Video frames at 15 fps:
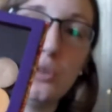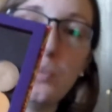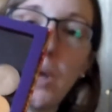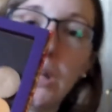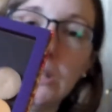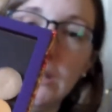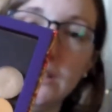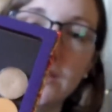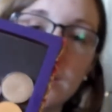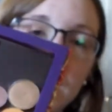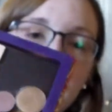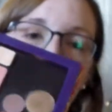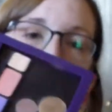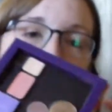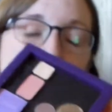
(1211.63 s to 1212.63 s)
2 palette.
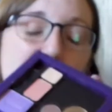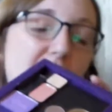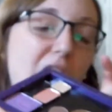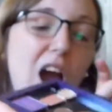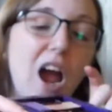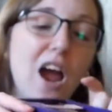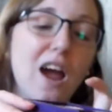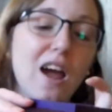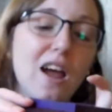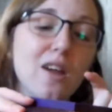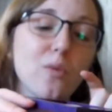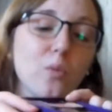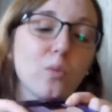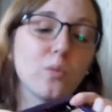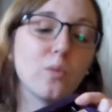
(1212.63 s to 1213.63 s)

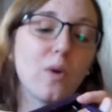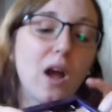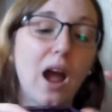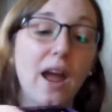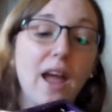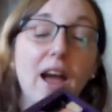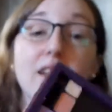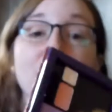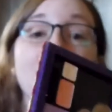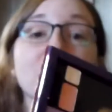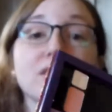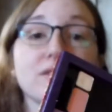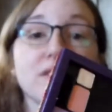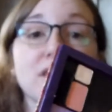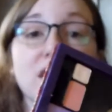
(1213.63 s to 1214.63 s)
I had
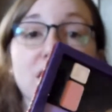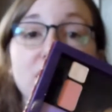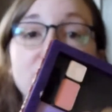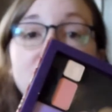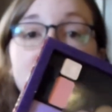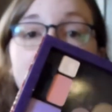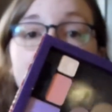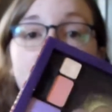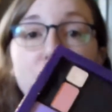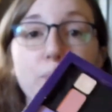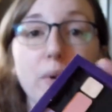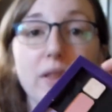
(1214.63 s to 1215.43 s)
all of these,